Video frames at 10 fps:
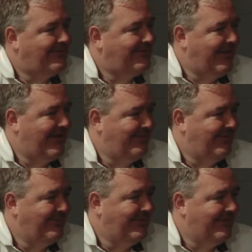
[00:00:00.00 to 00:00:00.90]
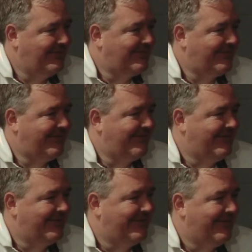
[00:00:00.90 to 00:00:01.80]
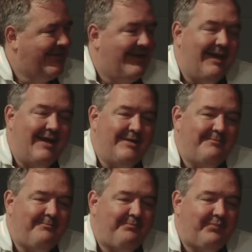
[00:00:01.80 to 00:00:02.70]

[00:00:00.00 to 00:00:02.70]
to have you with us. Why